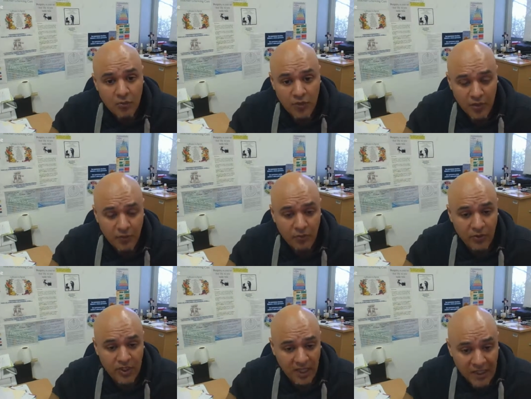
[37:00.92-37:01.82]
people
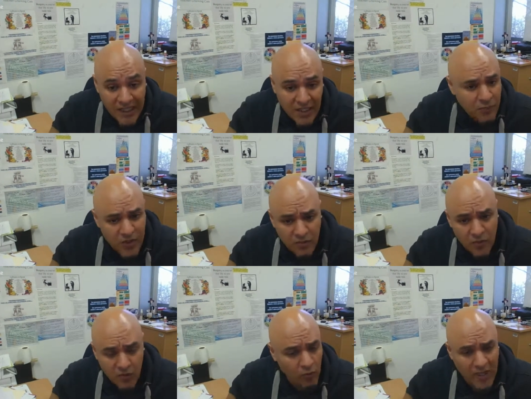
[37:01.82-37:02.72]
with a little bit
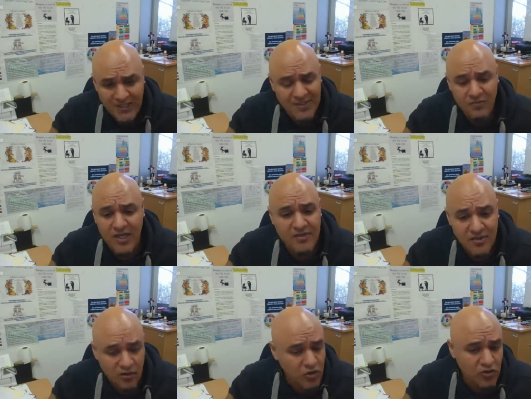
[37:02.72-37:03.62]
more, one
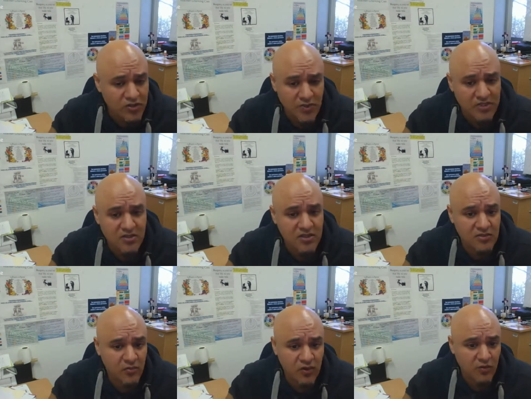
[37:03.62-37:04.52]
semester, two
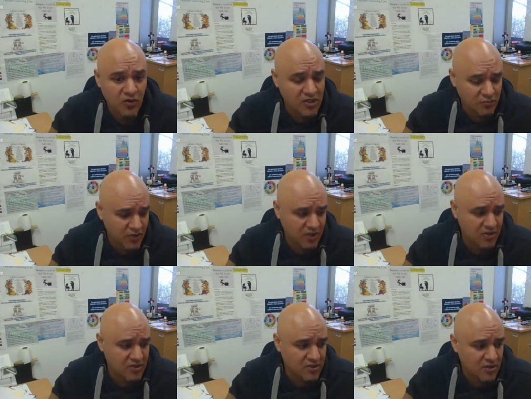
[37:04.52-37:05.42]
semesters with more
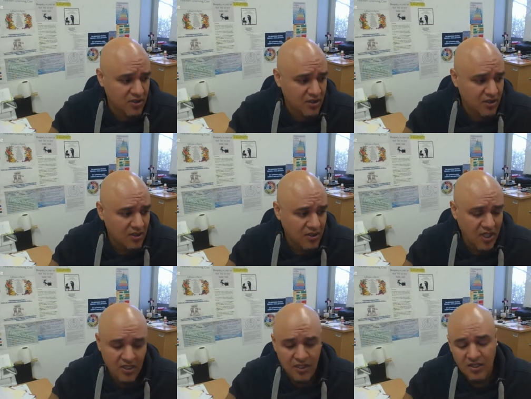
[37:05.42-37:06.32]
experience
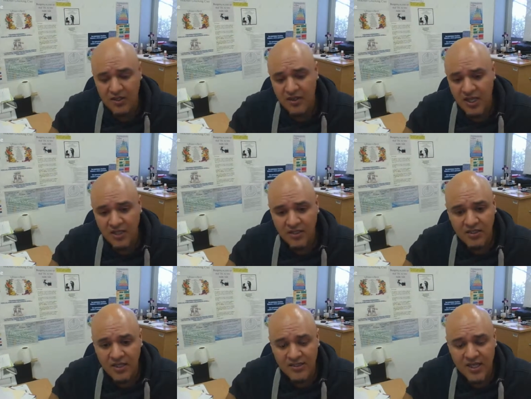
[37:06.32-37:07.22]
than than
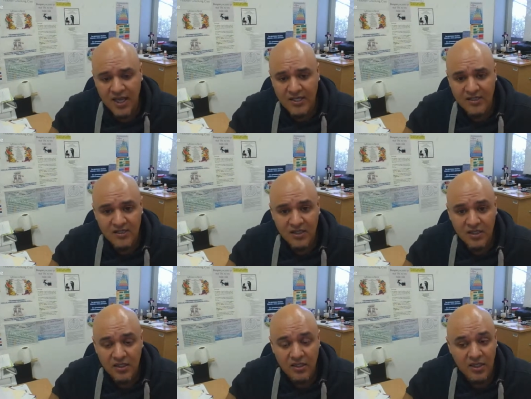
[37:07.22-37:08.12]
these guys.
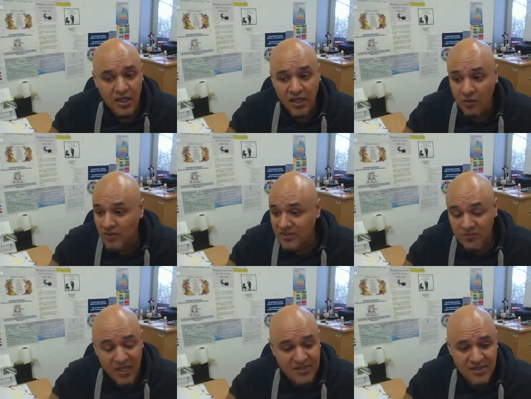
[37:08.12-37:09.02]
And it was
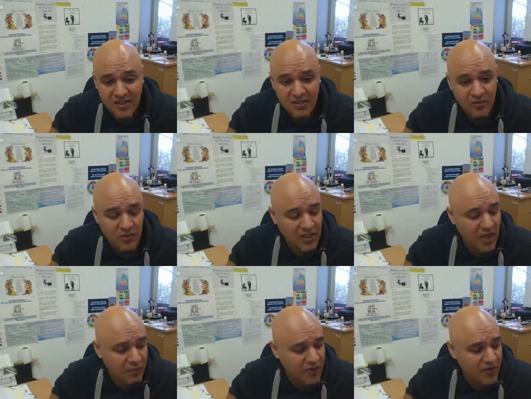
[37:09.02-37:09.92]
amazing what
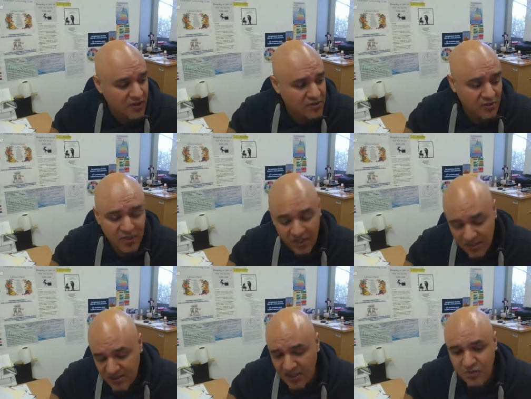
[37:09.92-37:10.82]
happened there. So we can
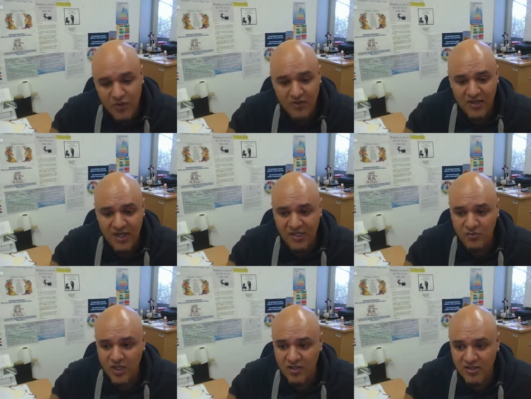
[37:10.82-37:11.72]
discuss about that next
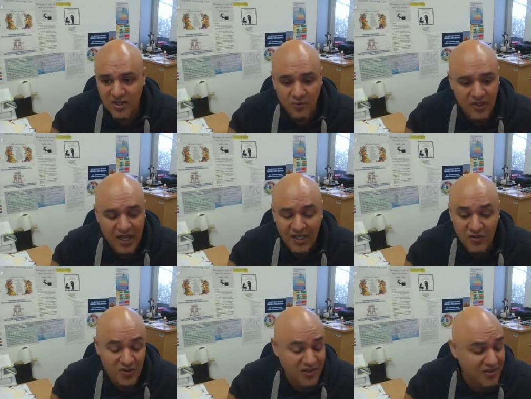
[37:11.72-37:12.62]
week because I would like
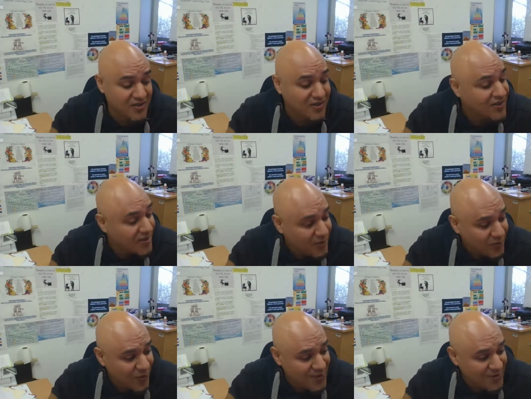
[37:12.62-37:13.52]
to hear
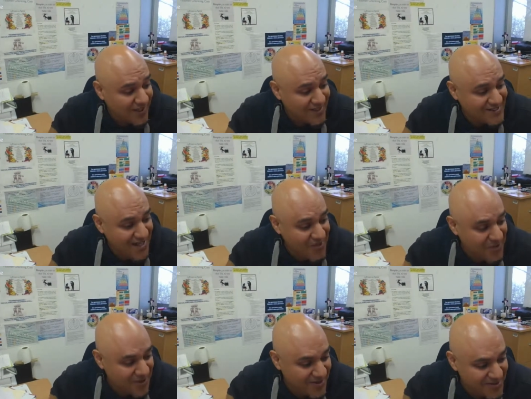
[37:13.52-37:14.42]
what you got to say
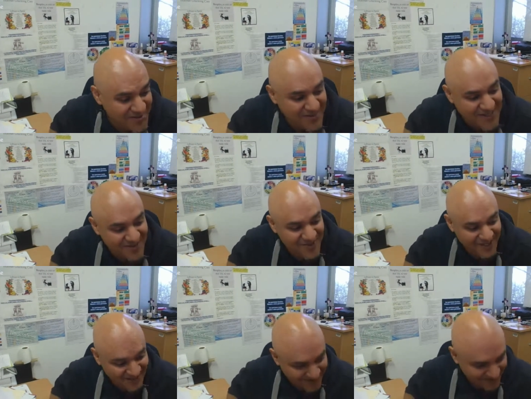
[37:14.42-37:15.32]
about your semester,
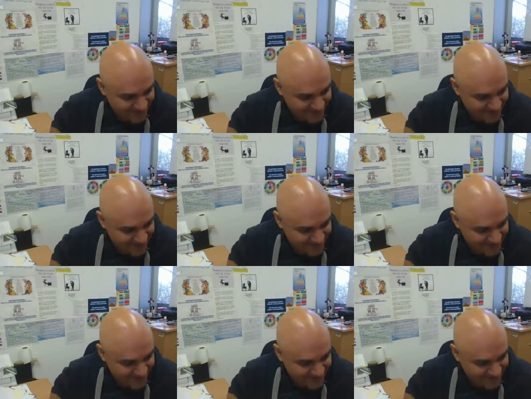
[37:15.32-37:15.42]
man.